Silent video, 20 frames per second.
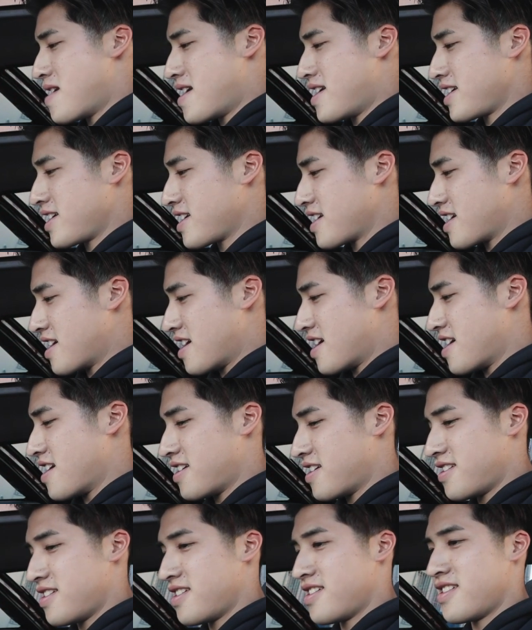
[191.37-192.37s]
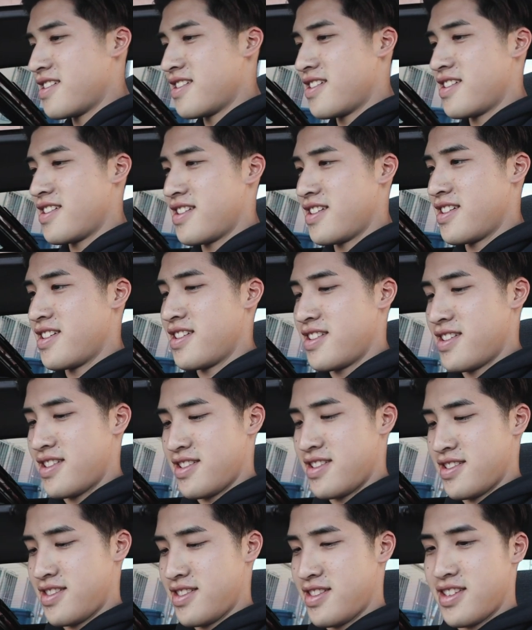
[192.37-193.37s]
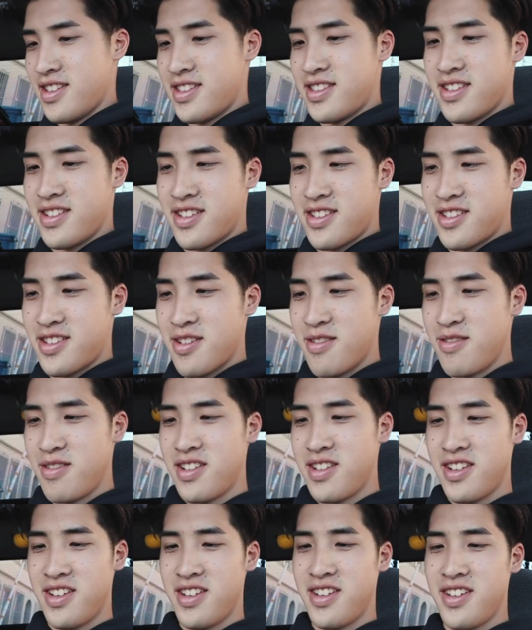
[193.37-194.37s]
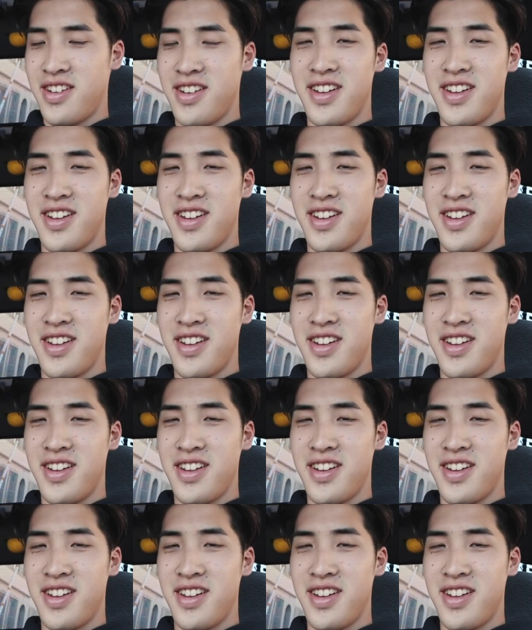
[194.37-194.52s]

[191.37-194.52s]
my god. This looks so good.